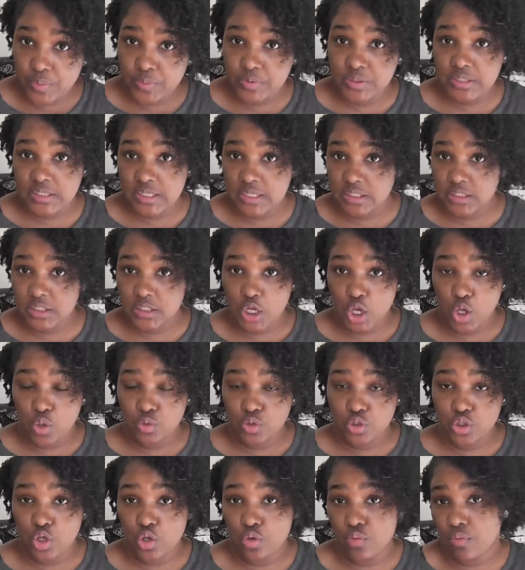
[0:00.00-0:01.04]
receipts go
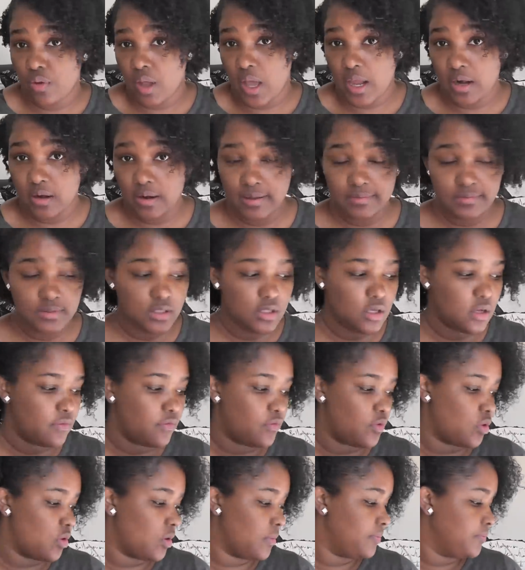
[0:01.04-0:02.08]
so I don't have to look
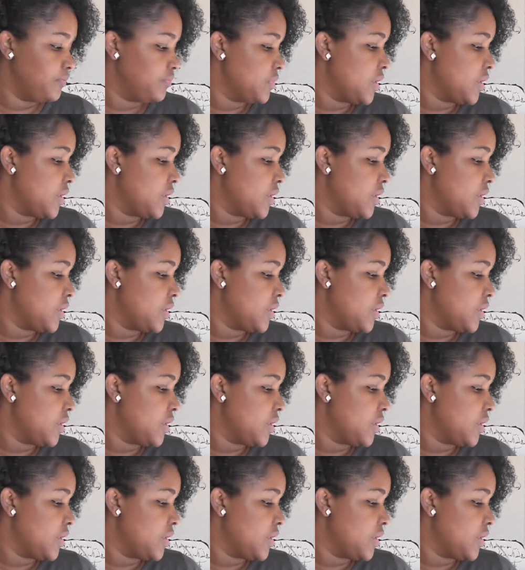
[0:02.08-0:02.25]
for them.